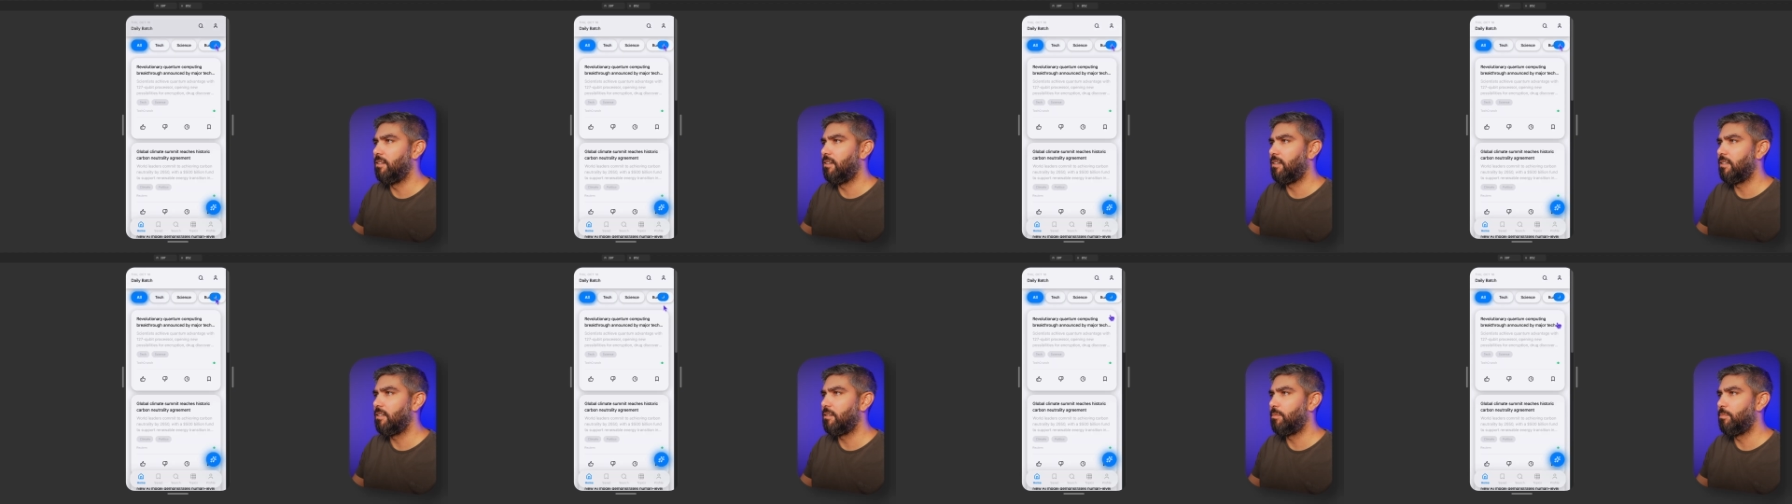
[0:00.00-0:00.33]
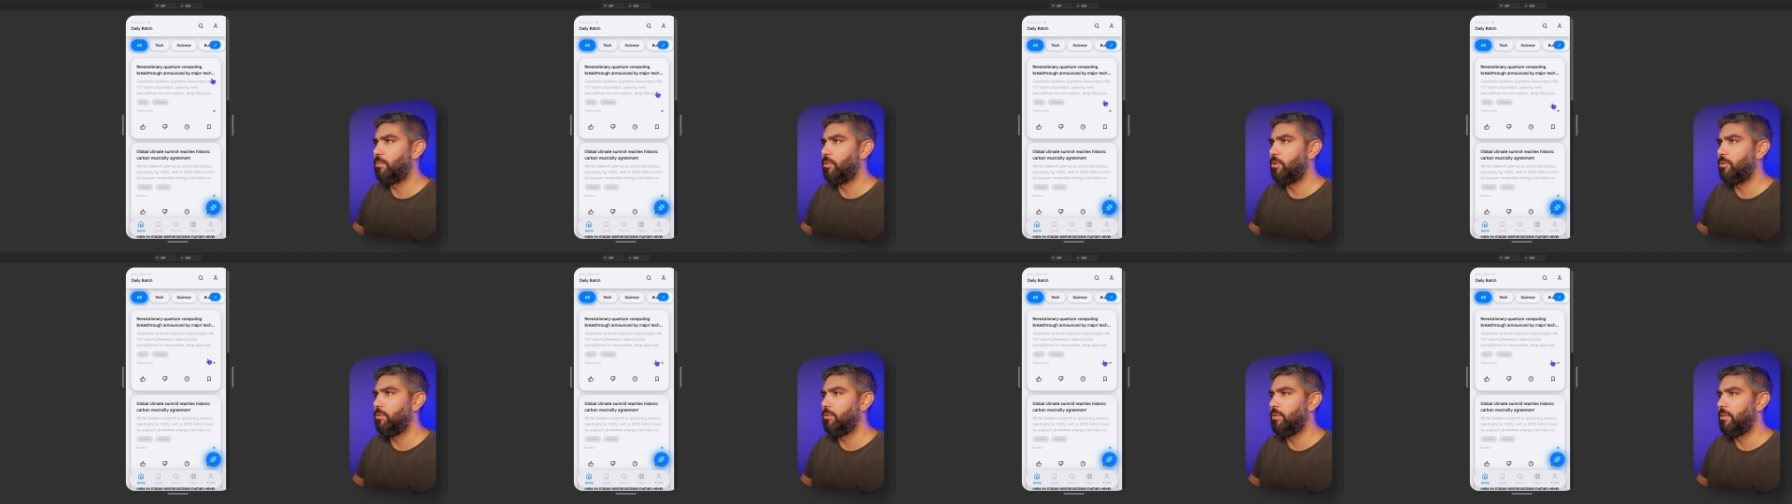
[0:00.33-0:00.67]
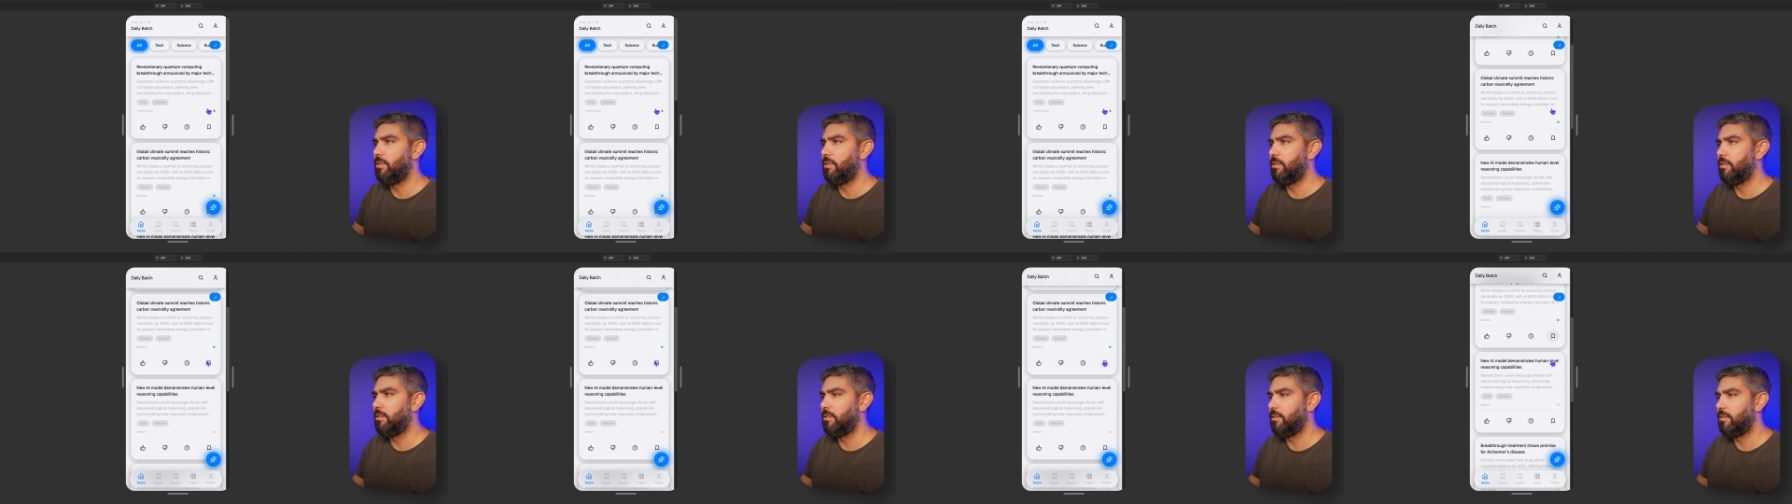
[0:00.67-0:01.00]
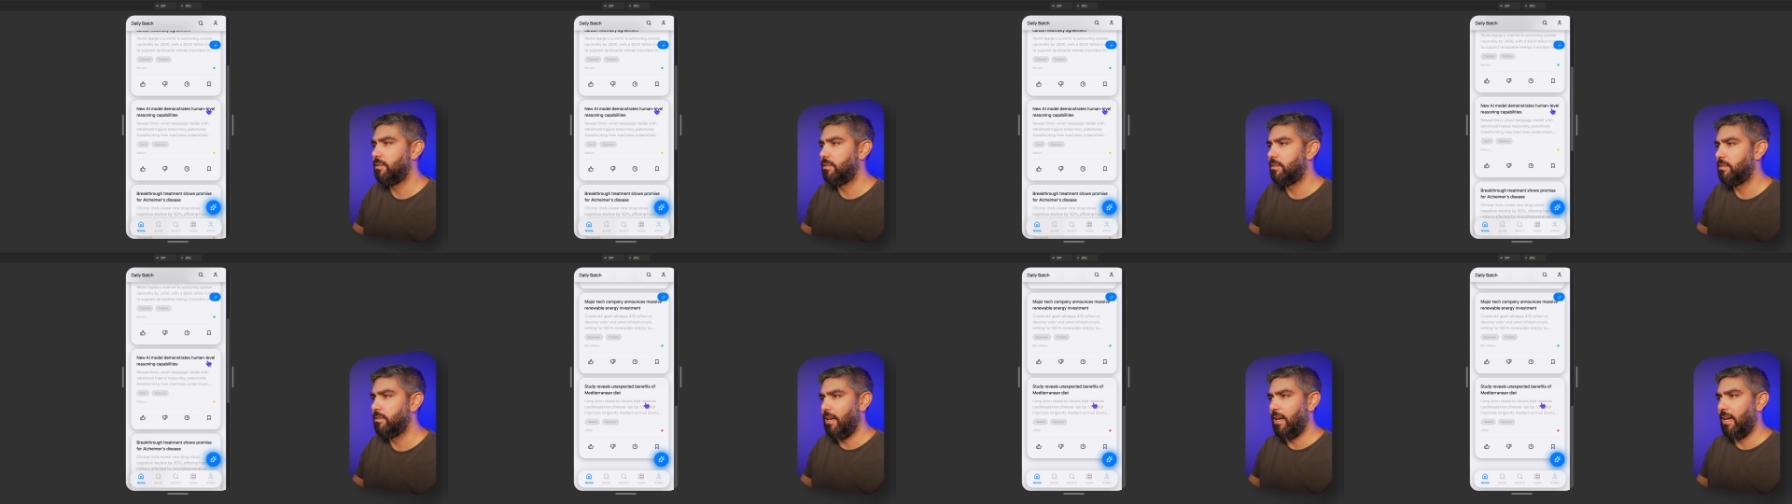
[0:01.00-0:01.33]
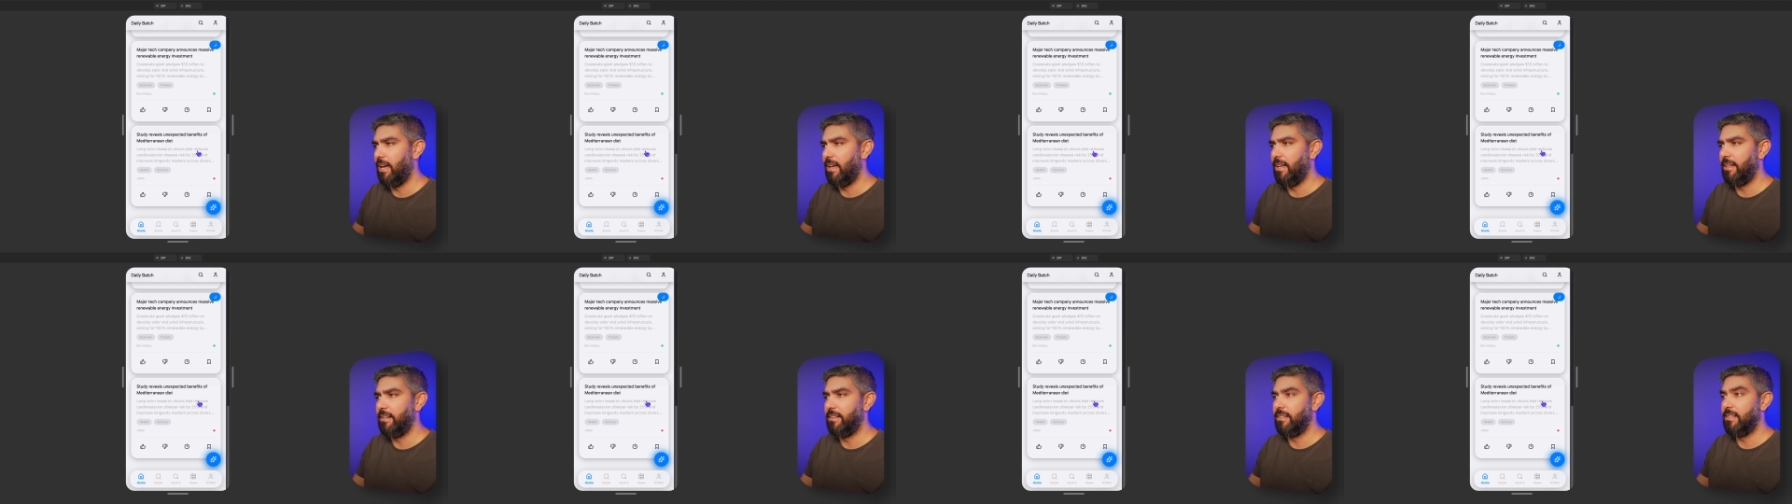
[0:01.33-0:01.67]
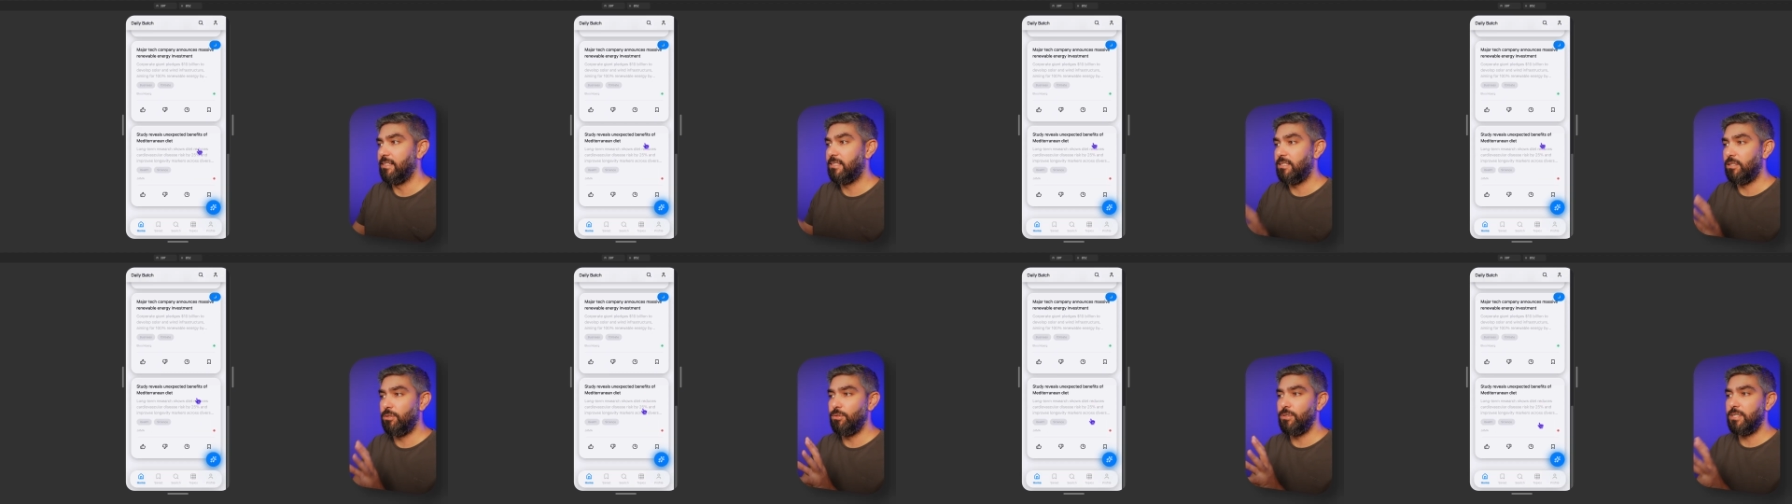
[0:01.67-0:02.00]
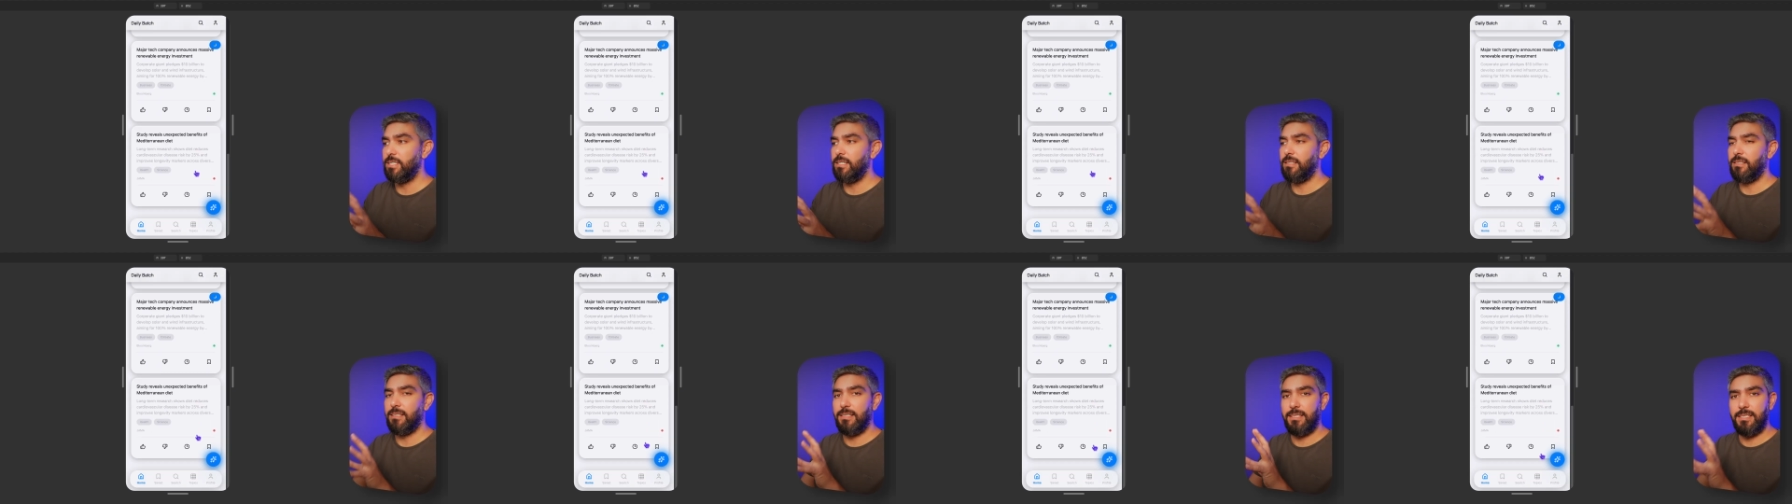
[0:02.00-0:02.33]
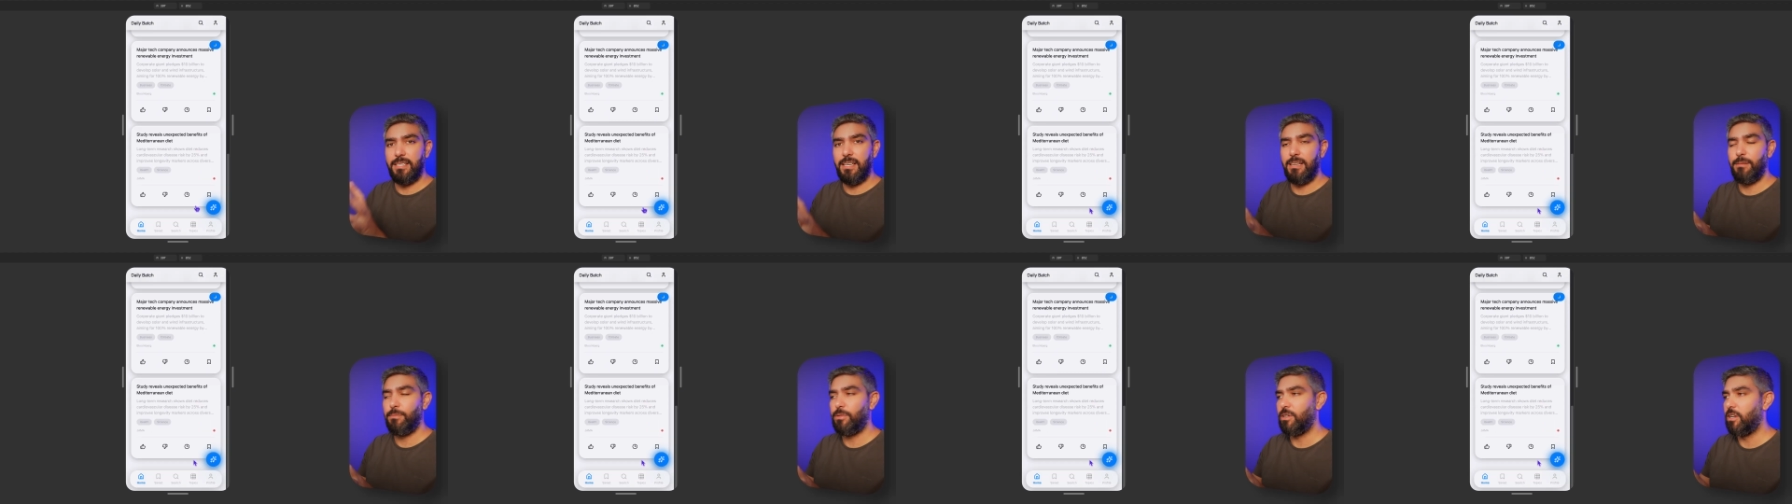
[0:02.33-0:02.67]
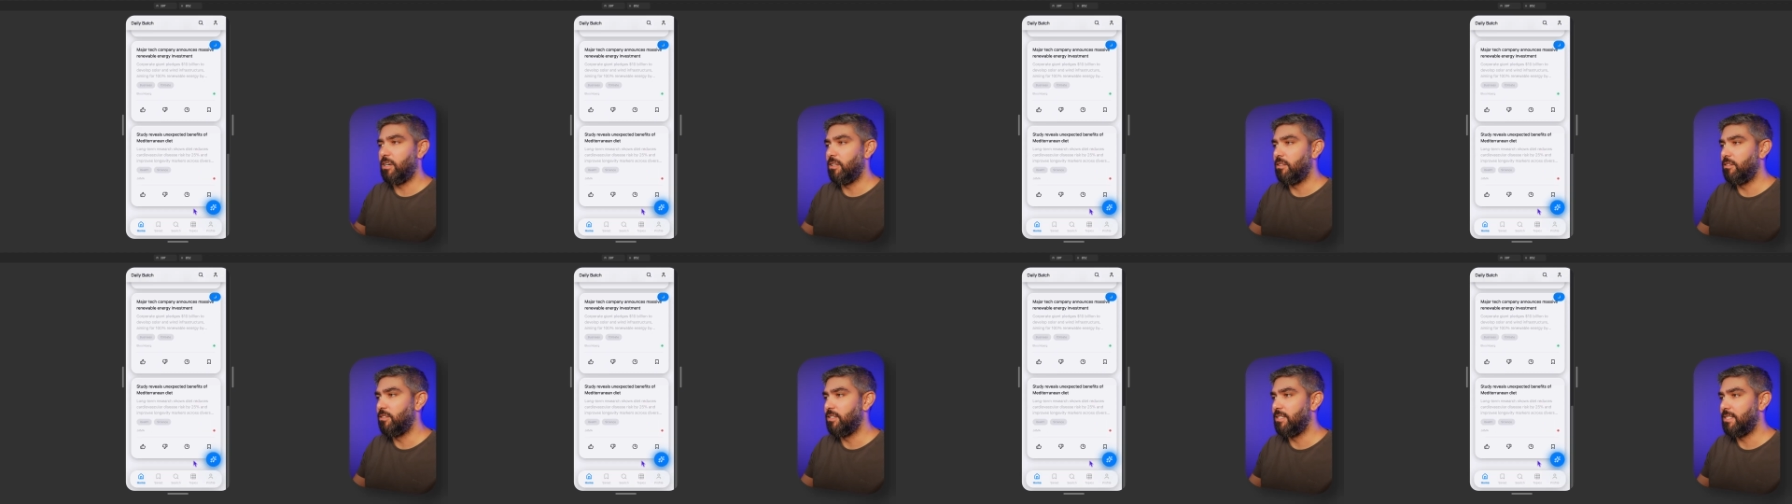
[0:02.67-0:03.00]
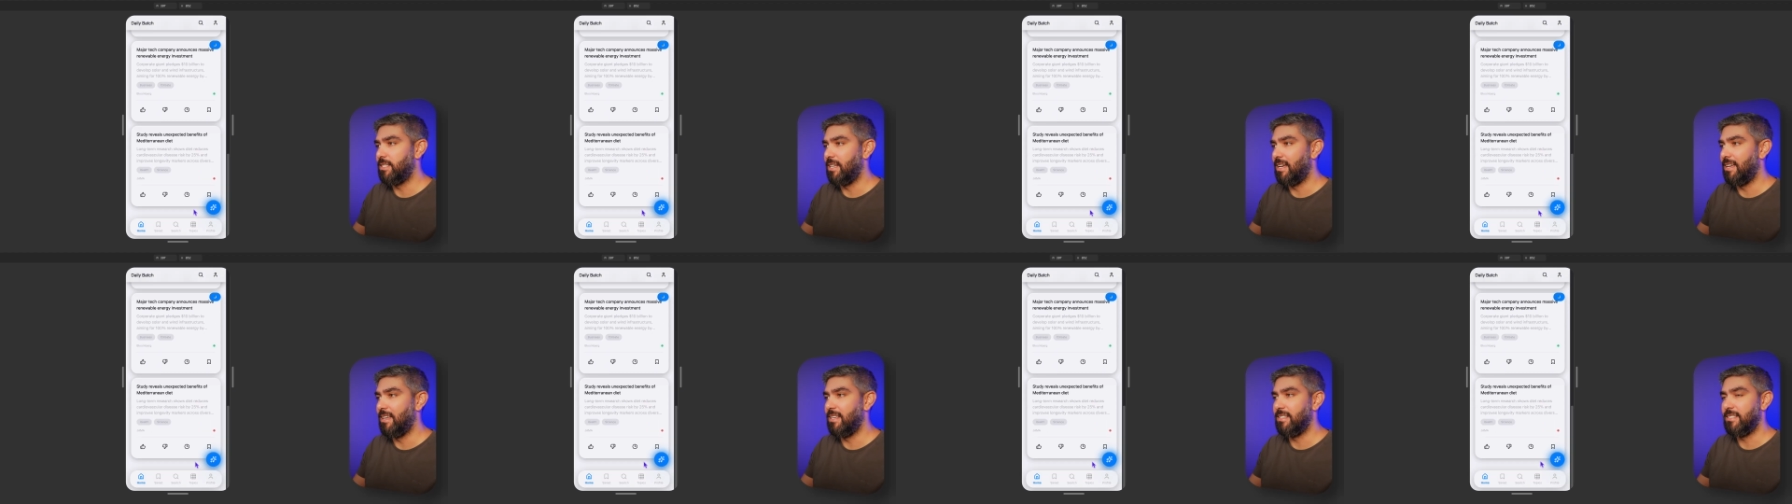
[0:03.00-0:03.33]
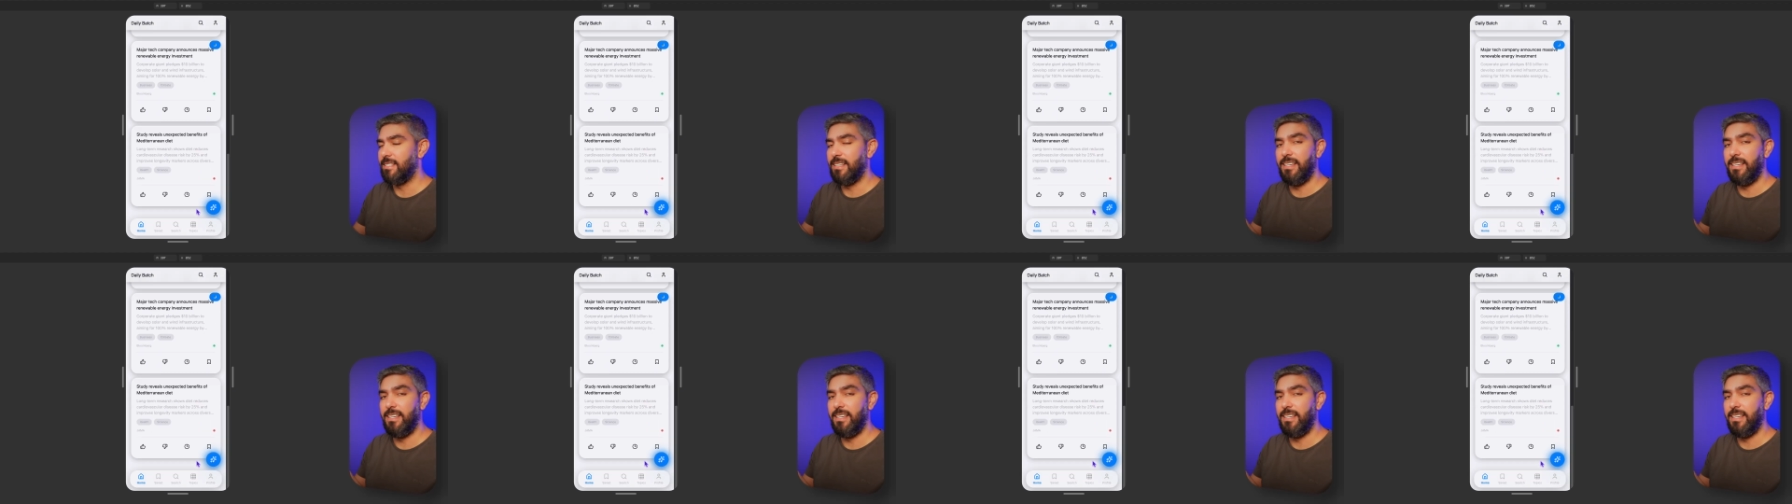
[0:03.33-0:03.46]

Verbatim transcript: dark mode and it's using the same colors as